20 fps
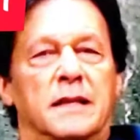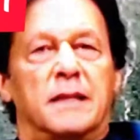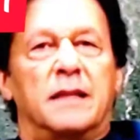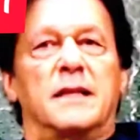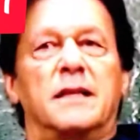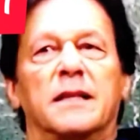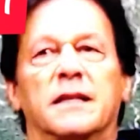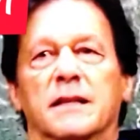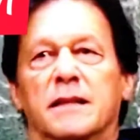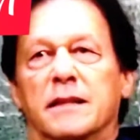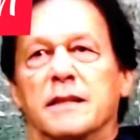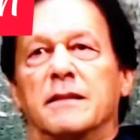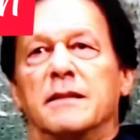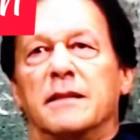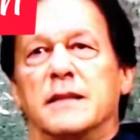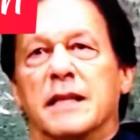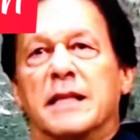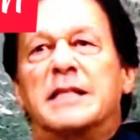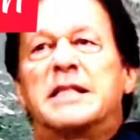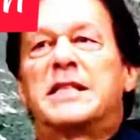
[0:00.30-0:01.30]
Billions of
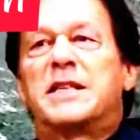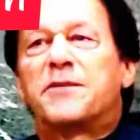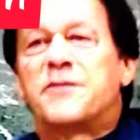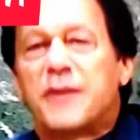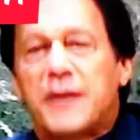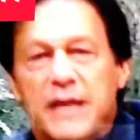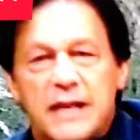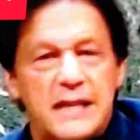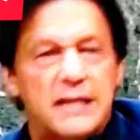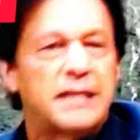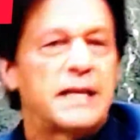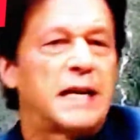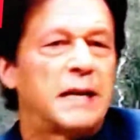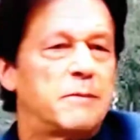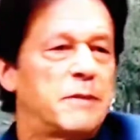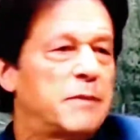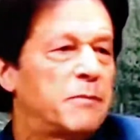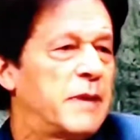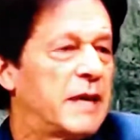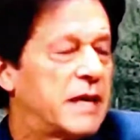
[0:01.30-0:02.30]
dollars
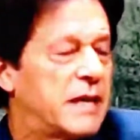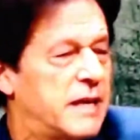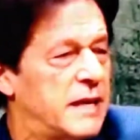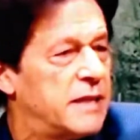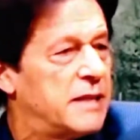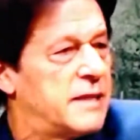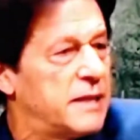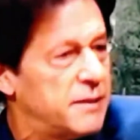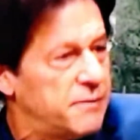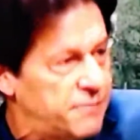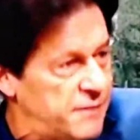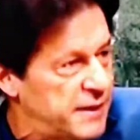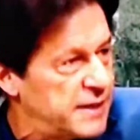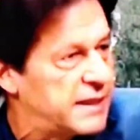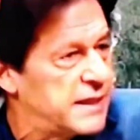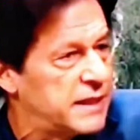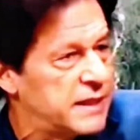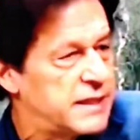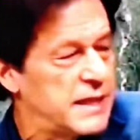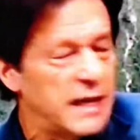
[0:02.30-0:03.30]
siphoned
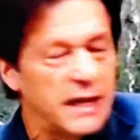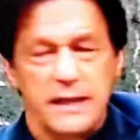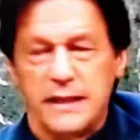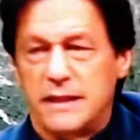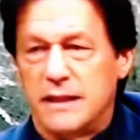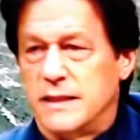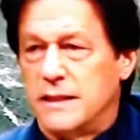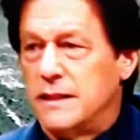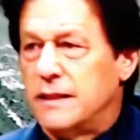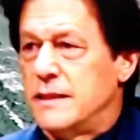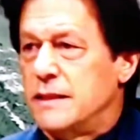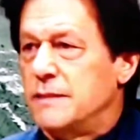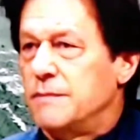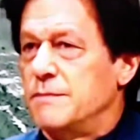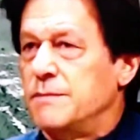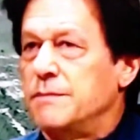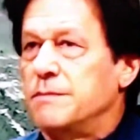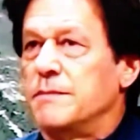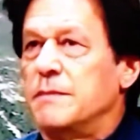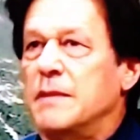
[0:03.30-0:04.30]
off by
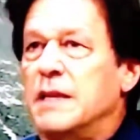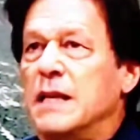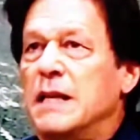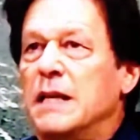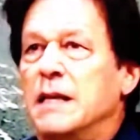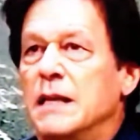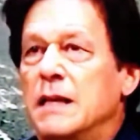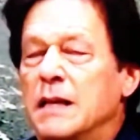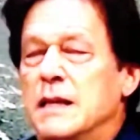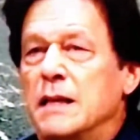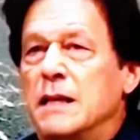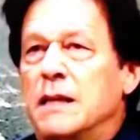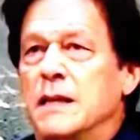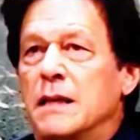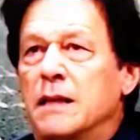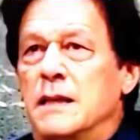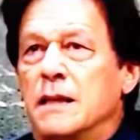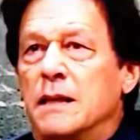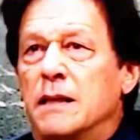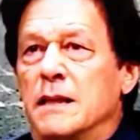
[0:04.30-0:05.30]
the ruling elites
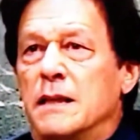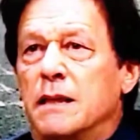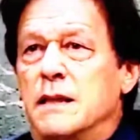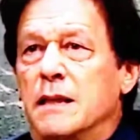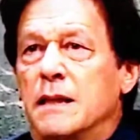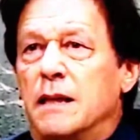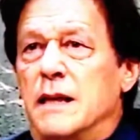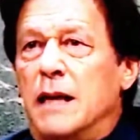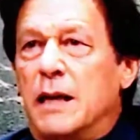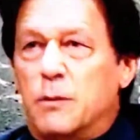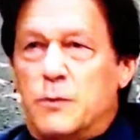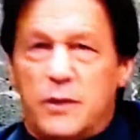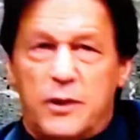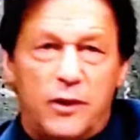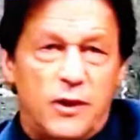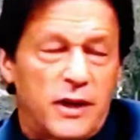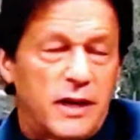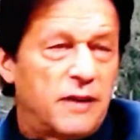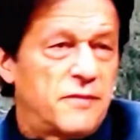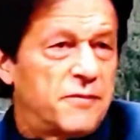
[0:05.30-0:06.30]
of the
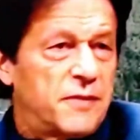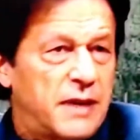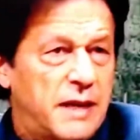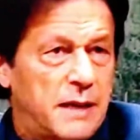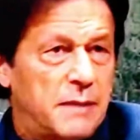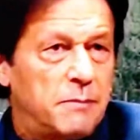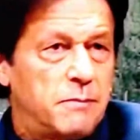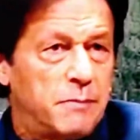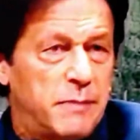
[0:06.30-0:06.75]
developing world.